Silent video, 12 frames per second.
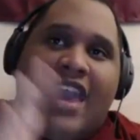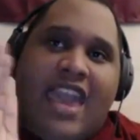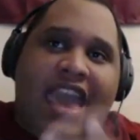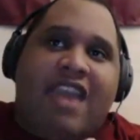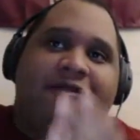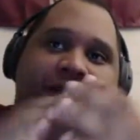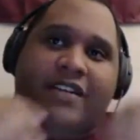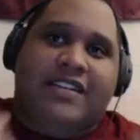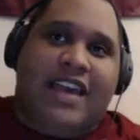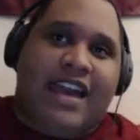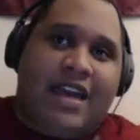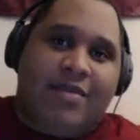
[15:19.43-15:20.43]
Every
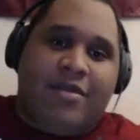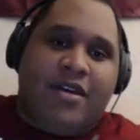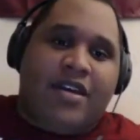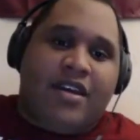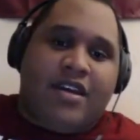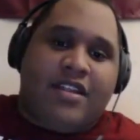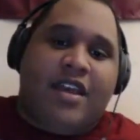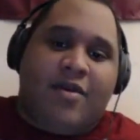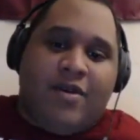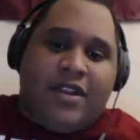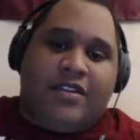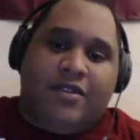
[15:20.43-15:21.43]
time that
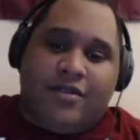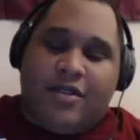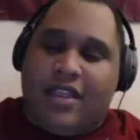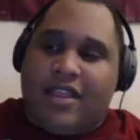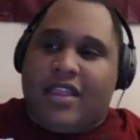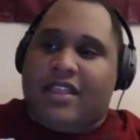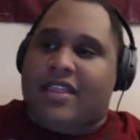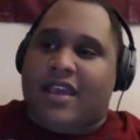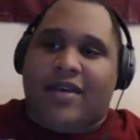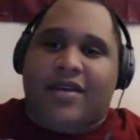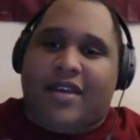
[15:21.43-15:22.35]
we do that.